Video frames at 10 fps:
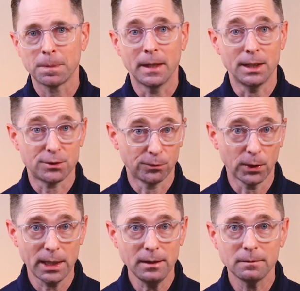It's
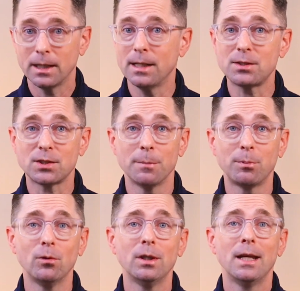free, it's
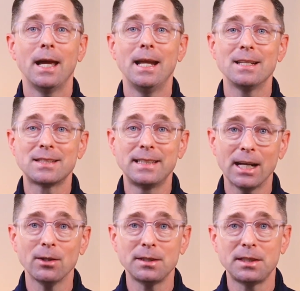simple, and it's
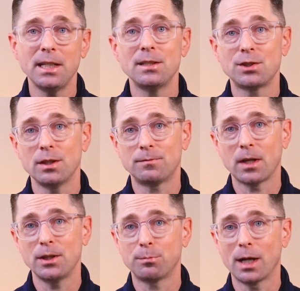guaranteed to shift how
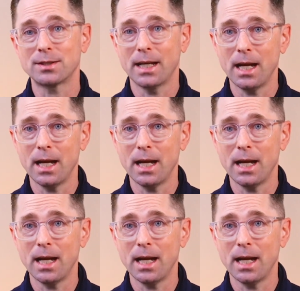you price